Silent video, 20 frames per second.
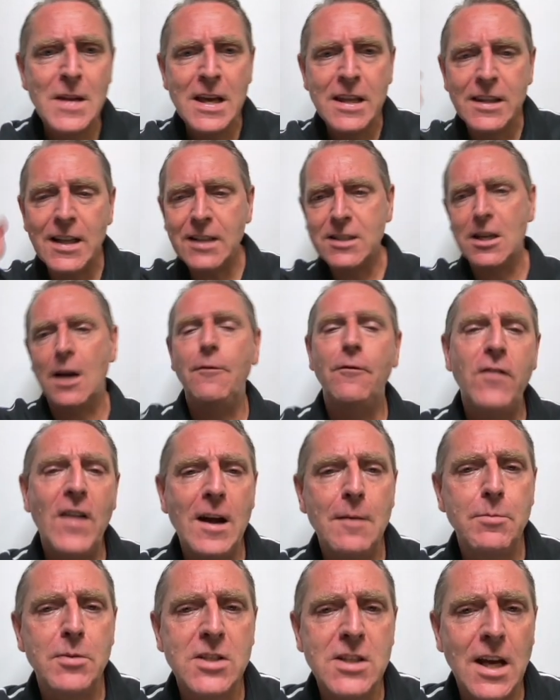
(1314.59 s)
That's up
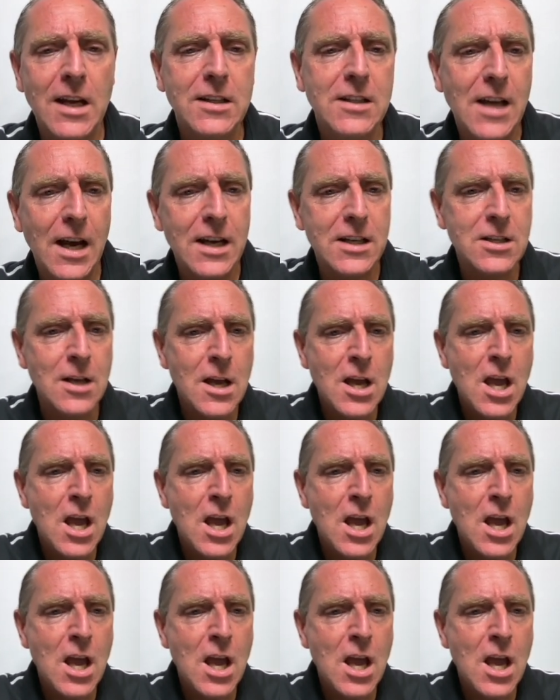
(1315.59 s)
5%, guys.